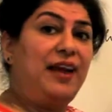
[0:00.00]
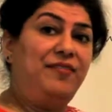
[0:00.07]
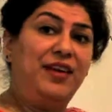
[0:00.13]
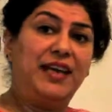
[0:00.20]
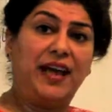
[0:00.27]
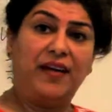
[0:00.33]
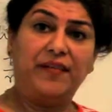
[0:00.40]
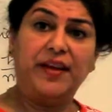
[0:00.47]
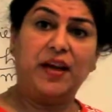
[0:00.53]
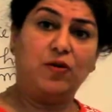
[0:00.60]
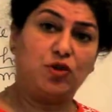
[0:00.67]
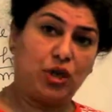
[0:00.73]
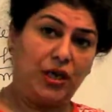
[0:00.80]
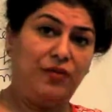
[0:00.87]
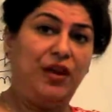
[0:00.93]
and we carry
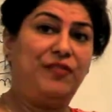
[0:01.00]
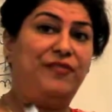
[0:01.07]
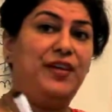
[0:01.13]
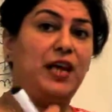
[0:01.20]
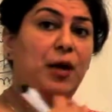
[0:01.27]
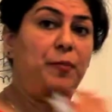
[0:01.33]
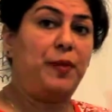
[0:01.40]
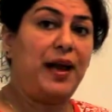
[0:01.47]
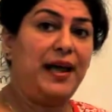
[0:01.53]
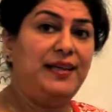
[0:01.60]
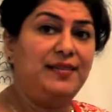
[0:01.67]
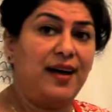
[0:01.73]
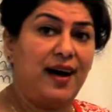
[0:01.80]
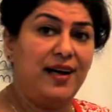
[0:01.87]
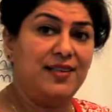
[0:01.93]
out, if we apply
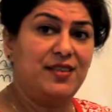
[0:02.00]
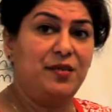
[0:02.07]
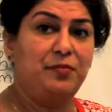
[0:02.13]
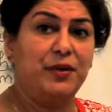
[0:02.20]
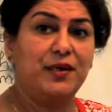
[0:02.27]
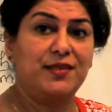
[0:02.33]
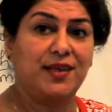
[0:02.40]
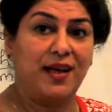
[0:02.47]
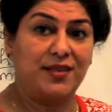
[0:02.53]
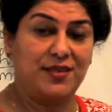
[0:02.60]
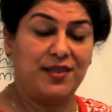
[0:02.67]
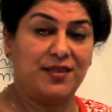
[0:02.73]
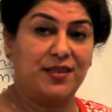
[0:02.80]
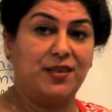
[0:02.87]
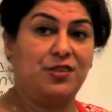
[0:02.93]
the Heisenberg's
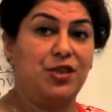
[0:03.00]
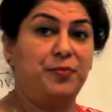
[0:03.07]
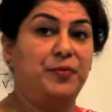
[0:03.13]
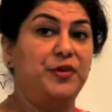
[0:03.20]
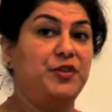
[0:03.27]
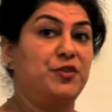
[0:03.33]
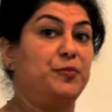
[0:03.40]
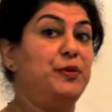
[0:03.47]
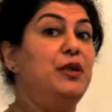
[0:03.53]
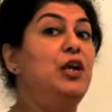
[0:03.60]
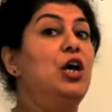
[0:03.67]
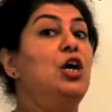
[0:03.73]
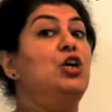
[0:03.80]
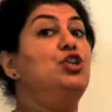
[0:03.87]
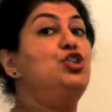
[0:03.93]
uncertainty
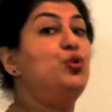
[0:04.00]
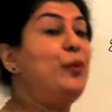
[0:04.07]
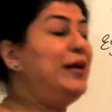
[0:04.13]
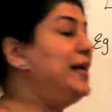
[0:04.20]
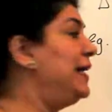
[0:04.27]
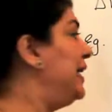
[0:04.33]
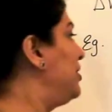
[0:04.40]
principle to an